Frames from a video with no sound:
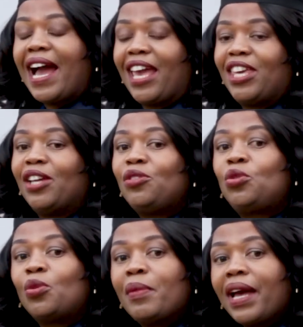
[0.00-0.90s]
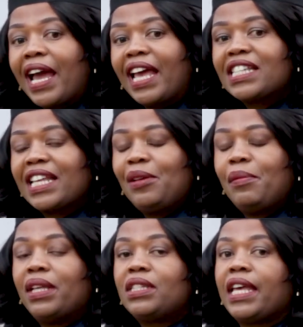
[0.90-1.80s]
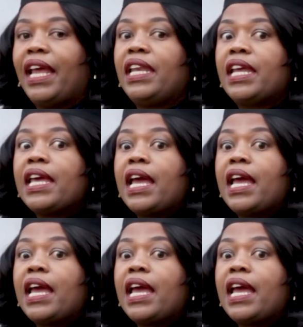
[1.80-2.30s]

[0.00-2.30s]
I can do my assignments, and